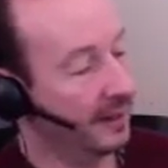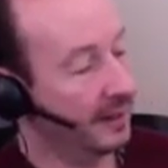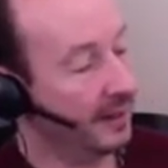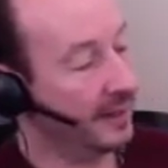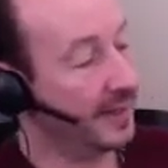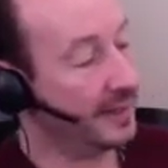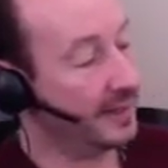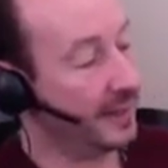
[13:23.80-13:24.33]

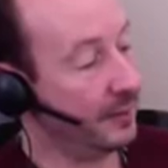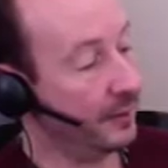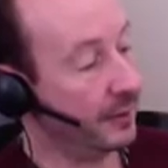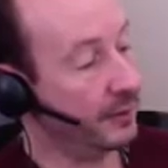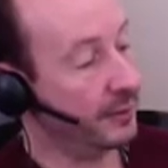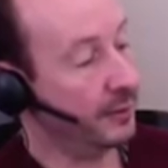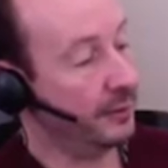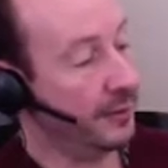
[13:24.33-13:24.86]
Next thing you
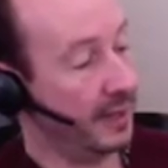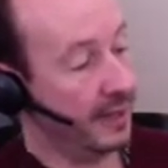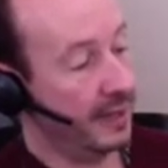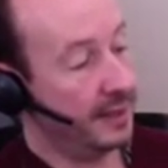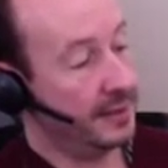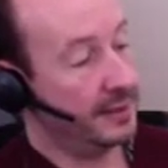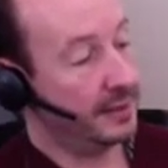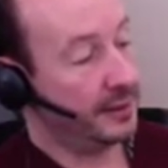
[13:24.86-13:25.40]
want to do
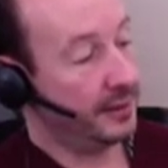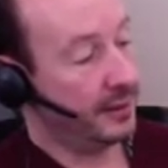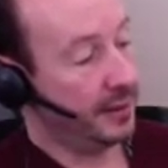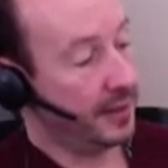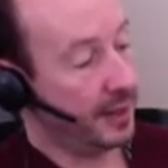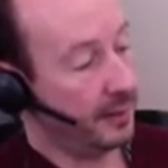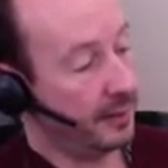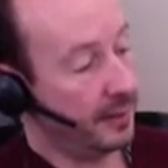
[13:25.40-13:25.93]
is to
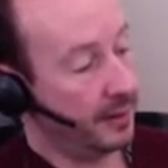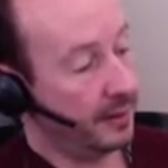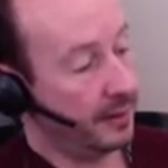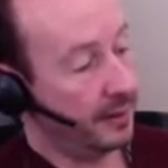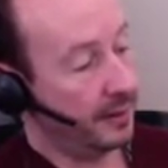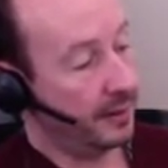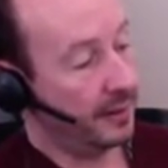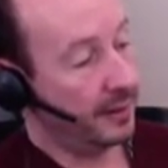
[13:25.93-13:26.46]
turn up
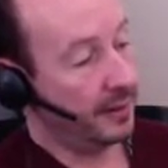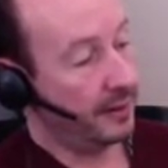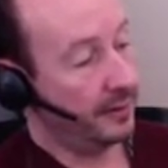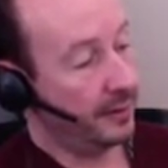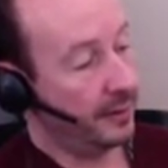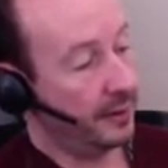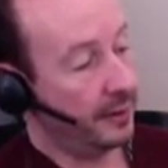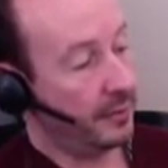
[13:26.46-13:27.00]
the
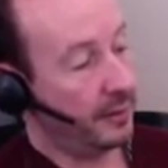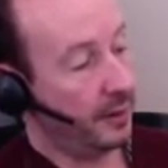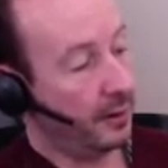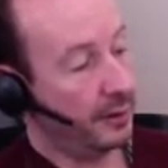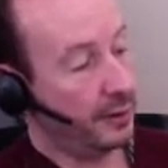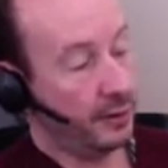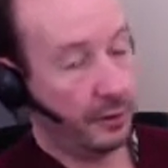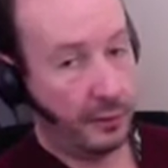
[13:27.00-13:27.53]
volume
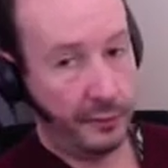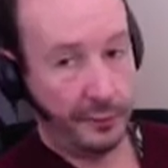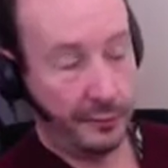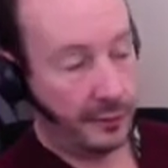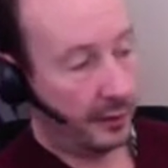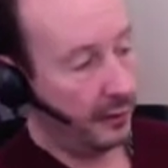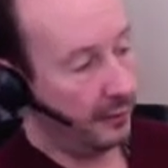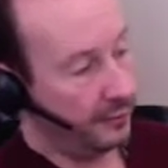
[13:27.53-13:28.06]
on your
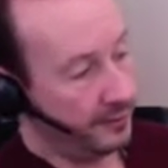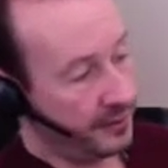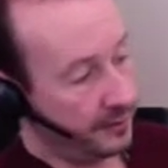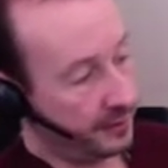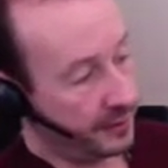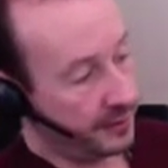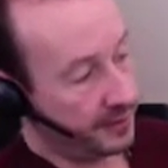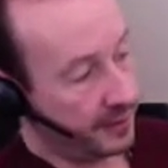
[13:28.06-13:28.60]
phones,
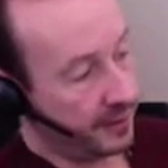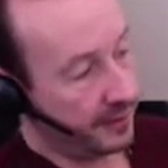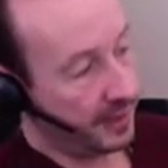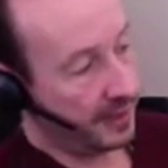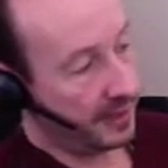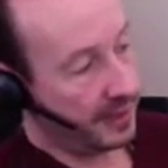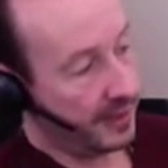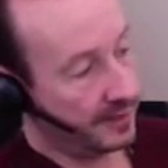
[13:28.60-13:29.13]
which is over
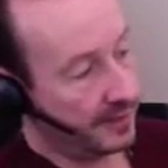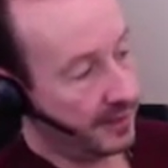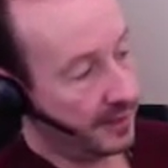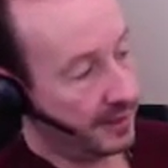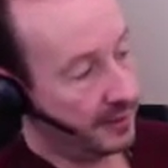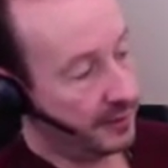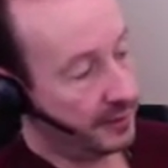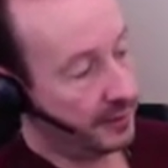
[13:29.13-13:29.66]
here
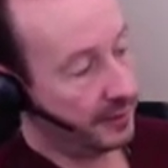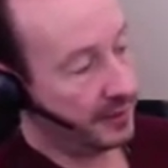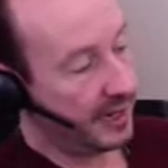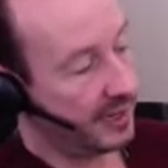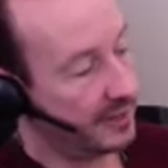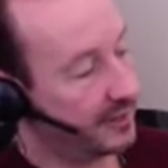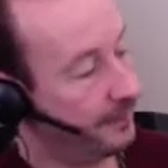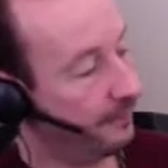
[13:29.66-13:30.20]
underneath the two
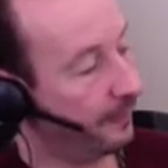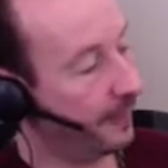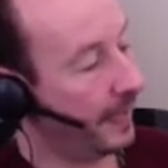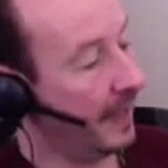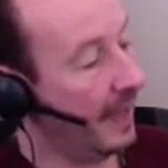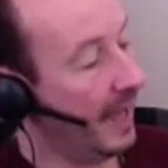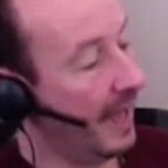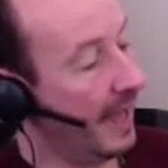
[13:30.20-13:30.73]
jacks,
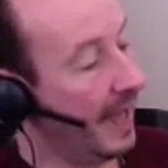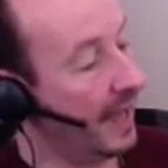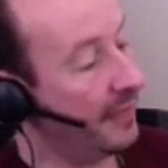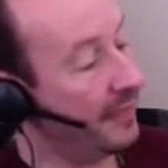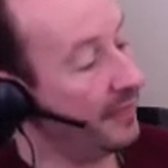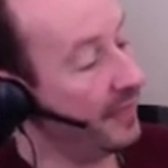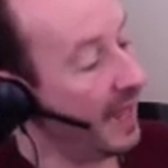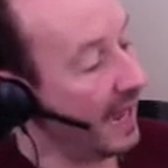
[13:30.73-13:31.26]

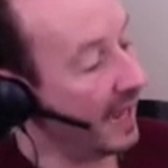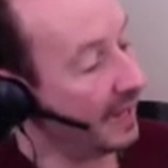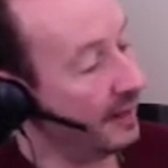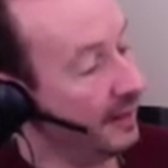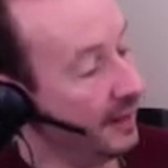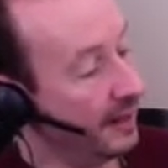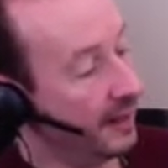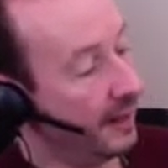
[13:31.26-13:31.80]
and
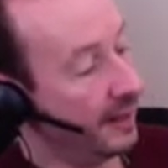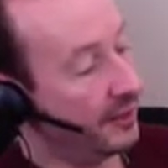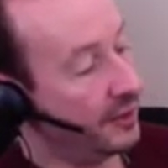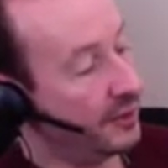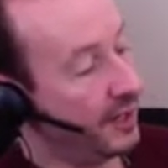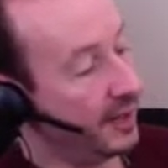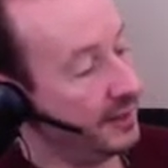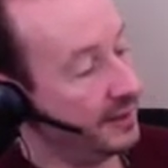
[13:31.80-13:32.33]
then
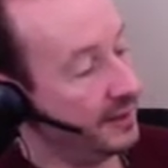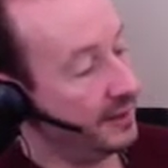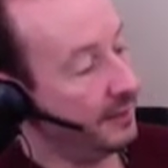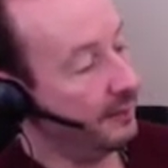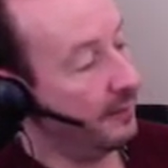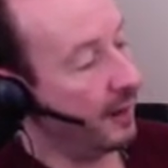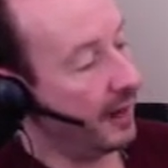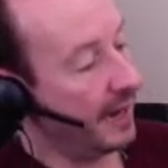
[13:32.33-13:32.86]
adjust the
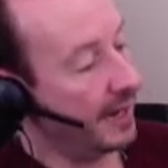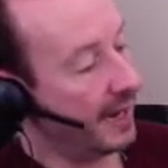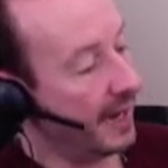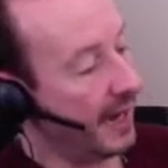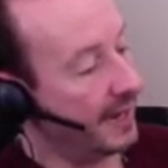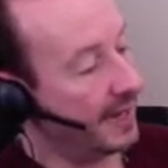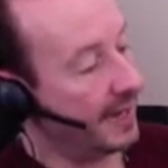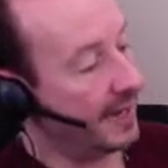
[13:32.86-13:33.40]
mic
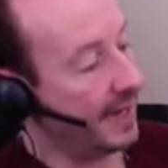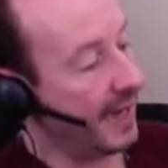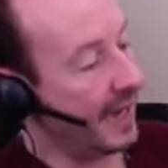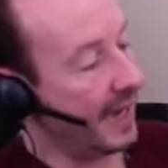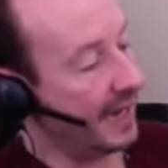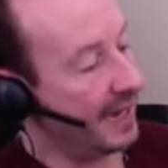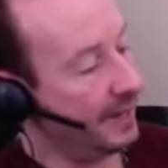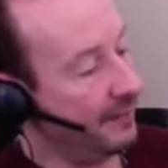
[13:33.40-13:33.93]
and the
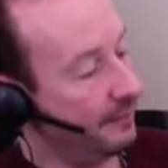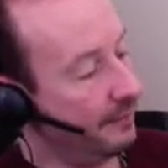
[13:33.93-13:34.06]
gain